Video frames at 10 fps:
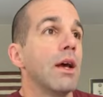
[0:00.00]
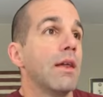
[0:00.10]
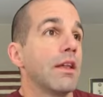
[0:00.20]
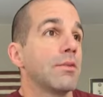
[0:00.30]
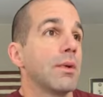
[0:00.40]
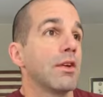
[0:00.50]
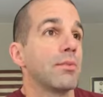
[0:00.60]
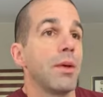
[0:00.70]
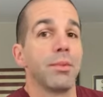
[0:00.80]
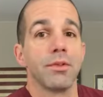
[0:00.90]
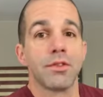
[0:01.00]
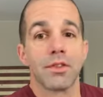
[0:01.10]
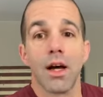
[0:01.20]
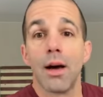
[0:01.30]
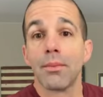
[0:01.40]
And that's because people
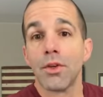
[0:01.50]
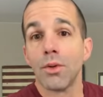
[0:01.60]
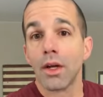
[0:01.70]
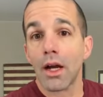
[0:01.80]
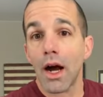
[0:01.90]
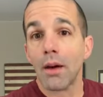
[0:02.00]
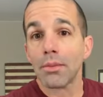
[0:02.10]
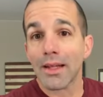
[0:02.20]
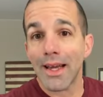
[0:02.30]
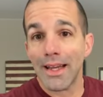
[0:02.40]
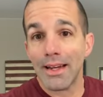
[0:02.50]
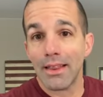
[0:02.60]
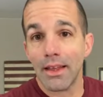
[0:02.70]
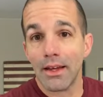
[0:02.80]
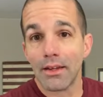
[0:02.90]
stop doing
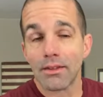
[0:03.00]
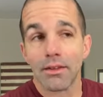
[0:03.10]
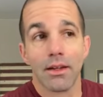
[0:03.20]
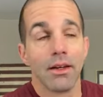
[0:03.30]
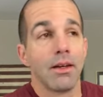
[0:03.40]
complicated things.